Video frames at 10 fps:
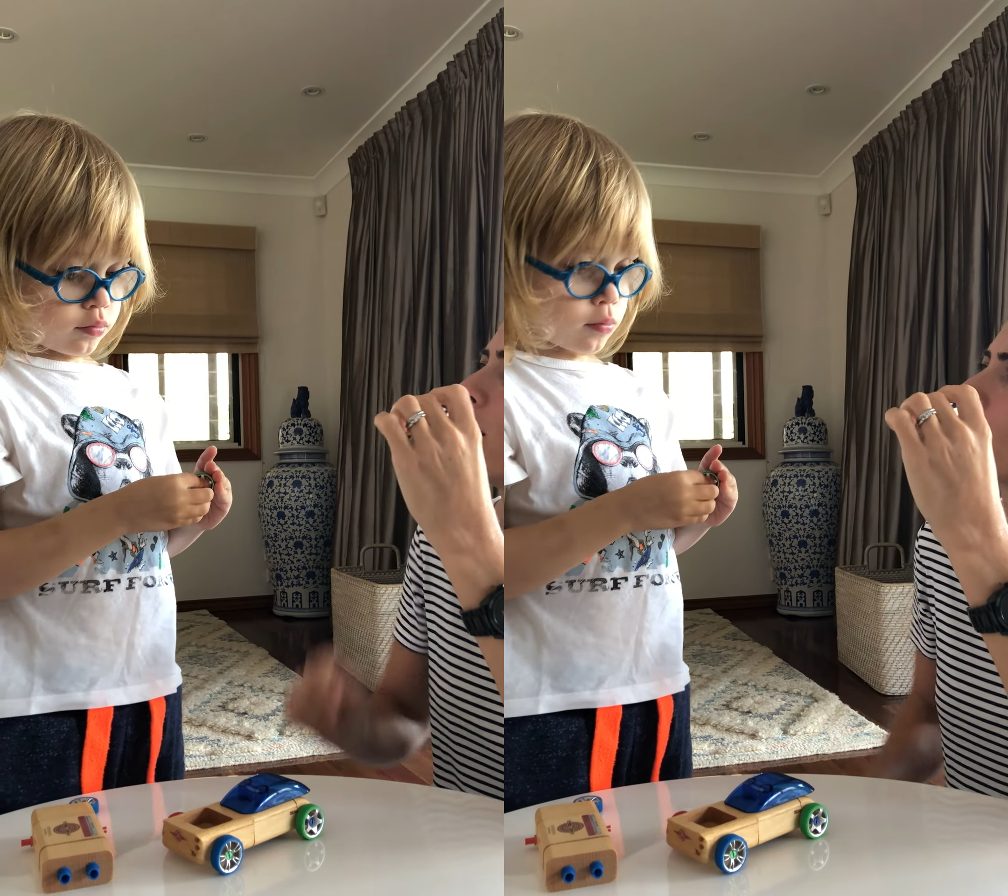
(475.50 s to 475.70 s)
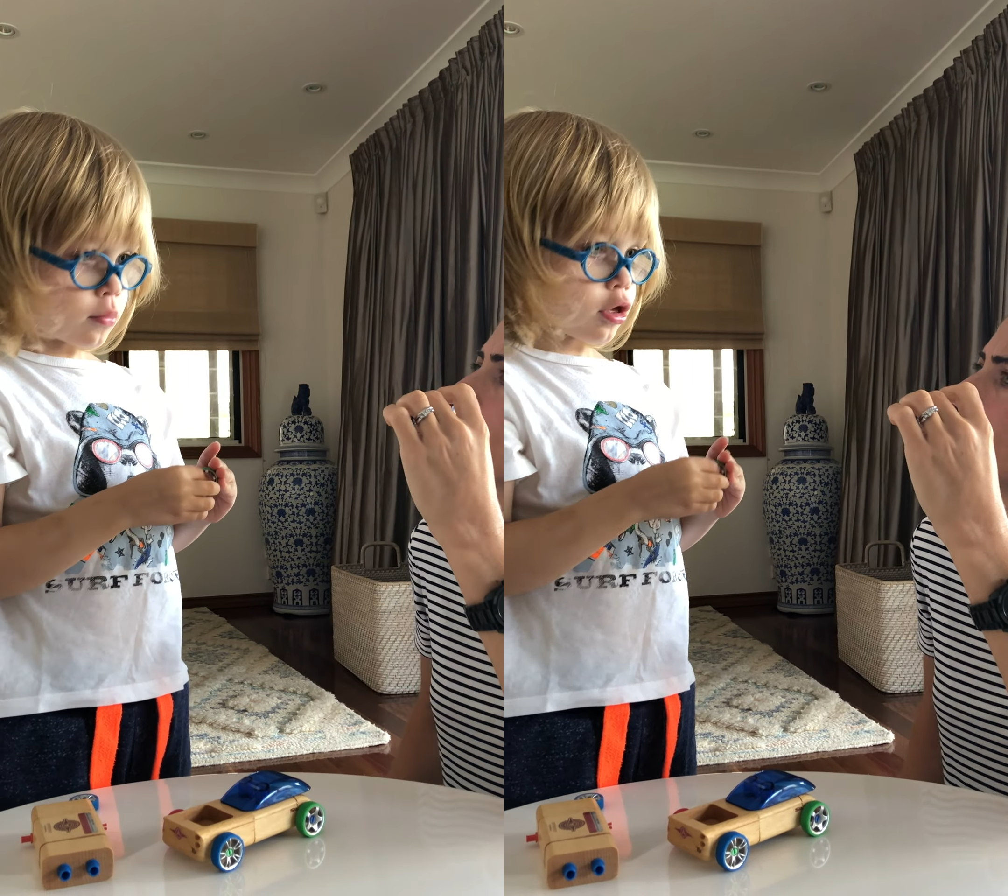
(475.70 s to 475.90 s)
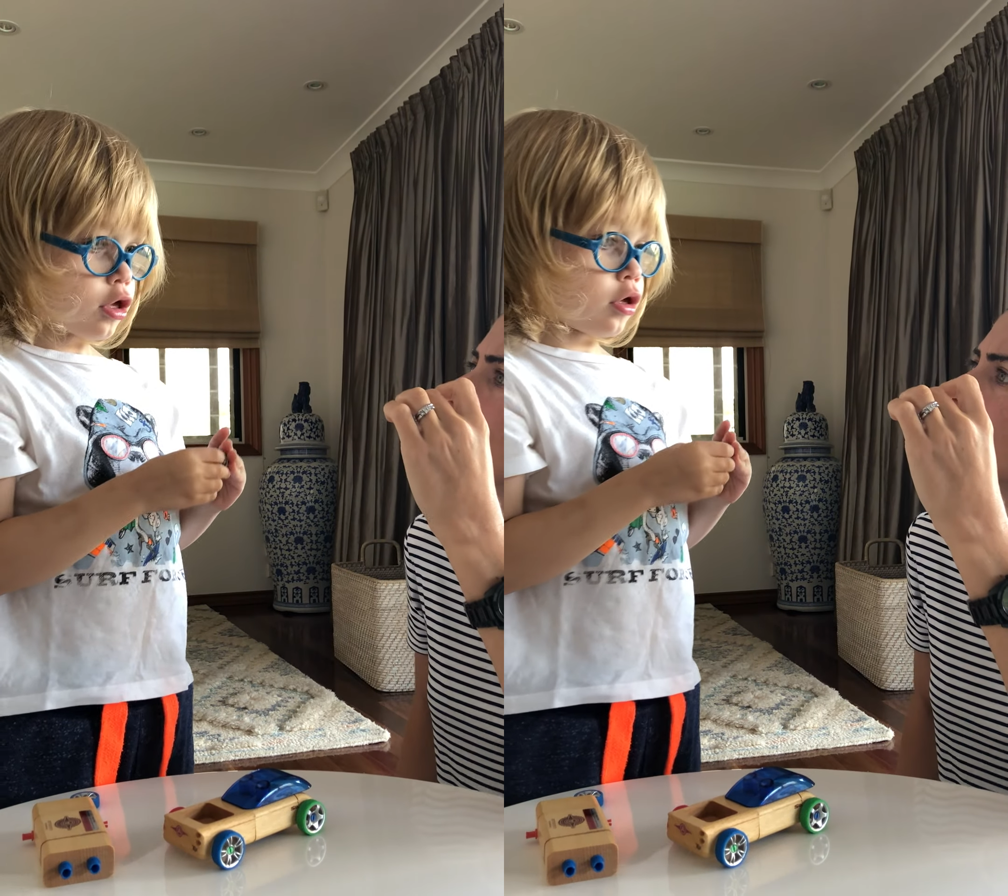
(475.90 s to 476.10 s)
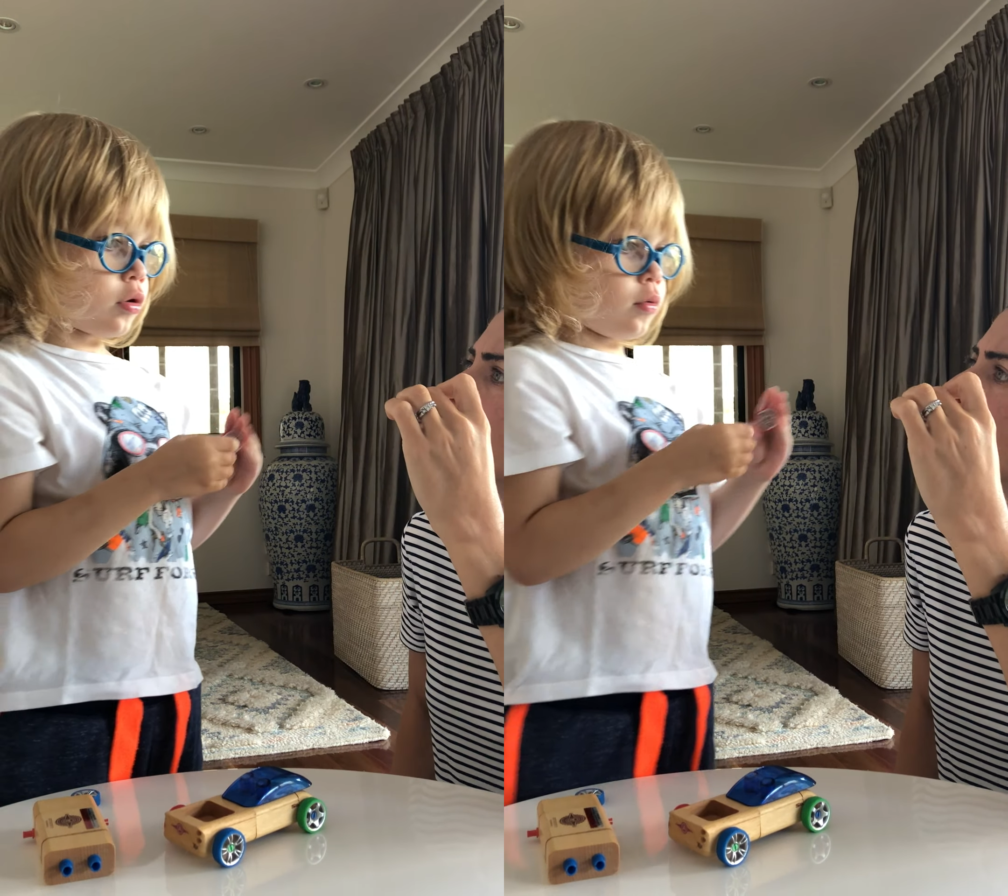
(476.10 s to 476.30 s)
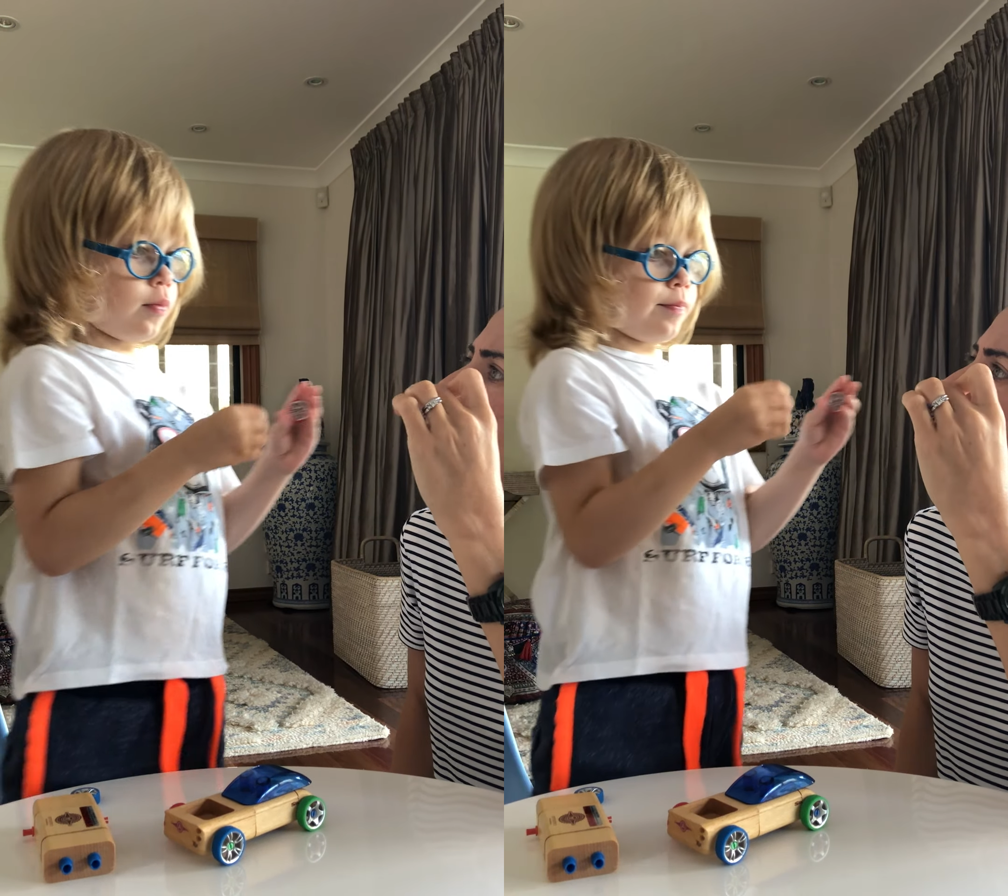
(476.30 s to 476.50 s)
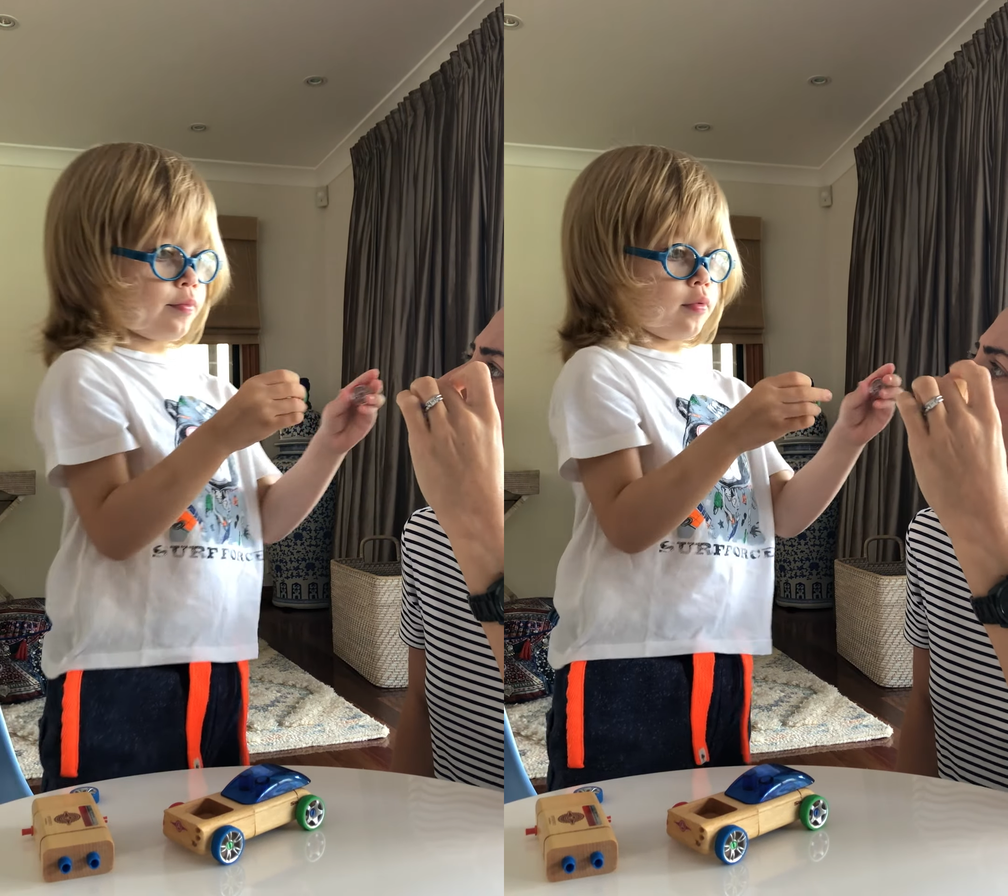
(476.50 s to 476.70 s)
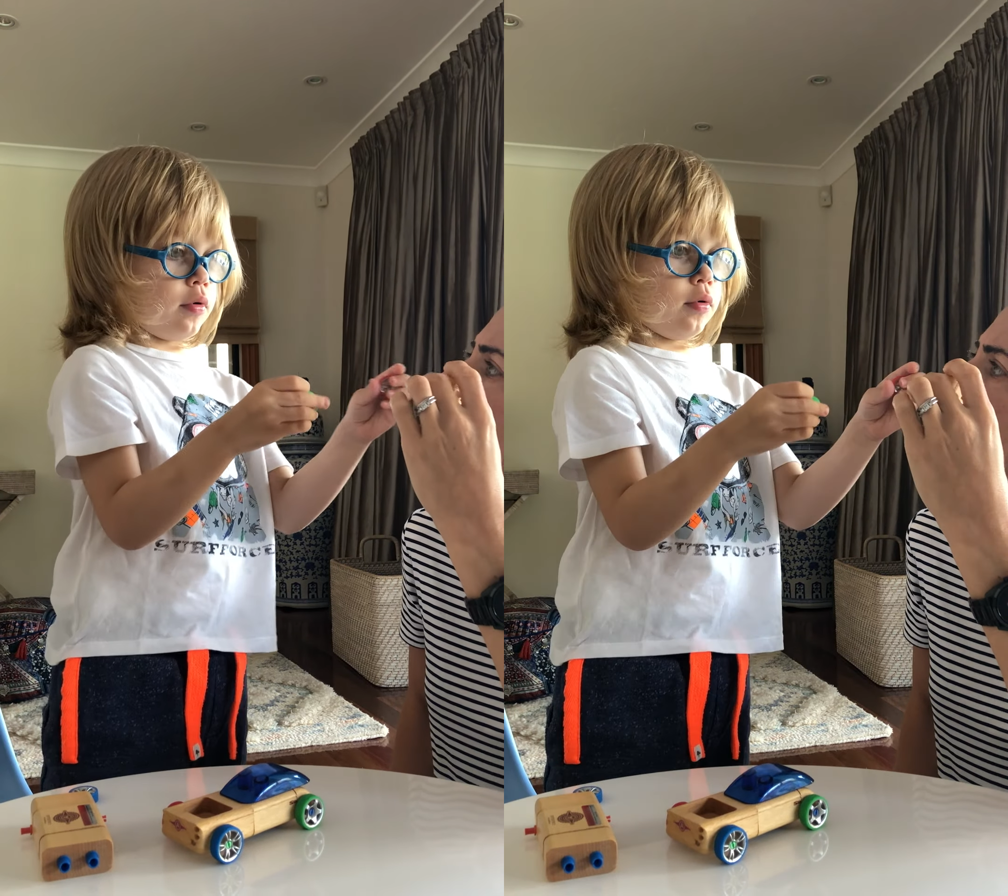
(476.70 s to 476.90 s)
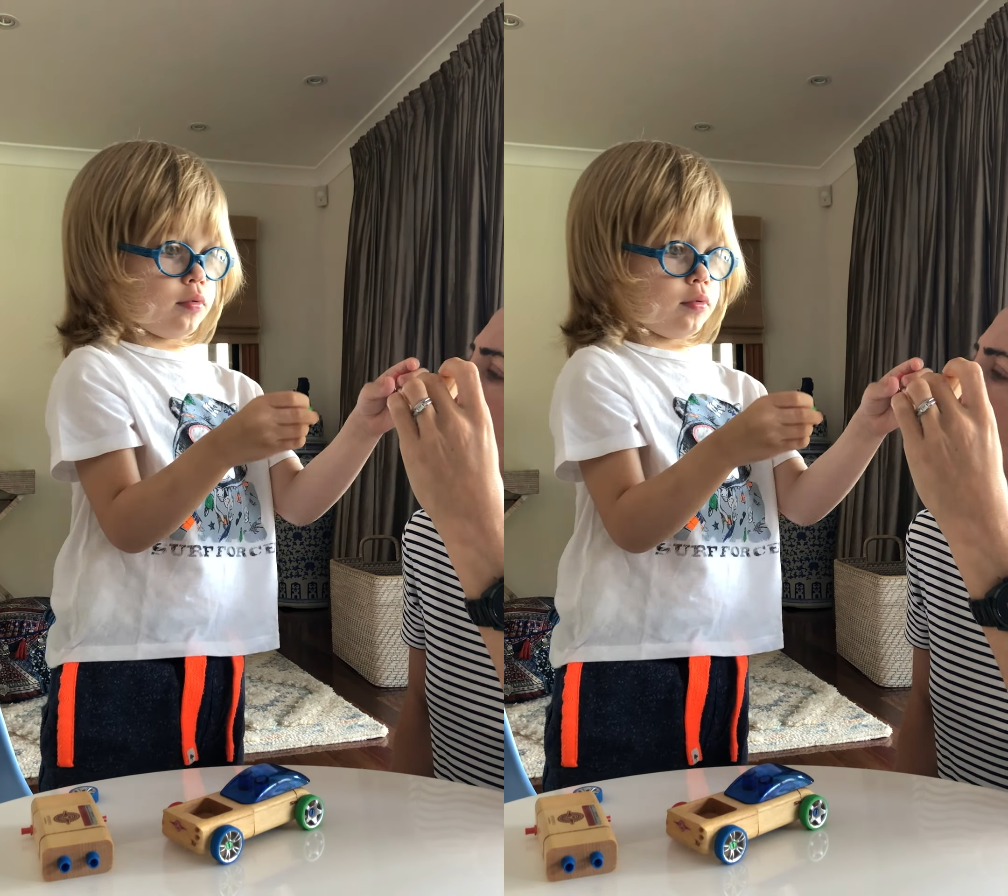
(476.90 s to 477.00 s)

axles. The blue,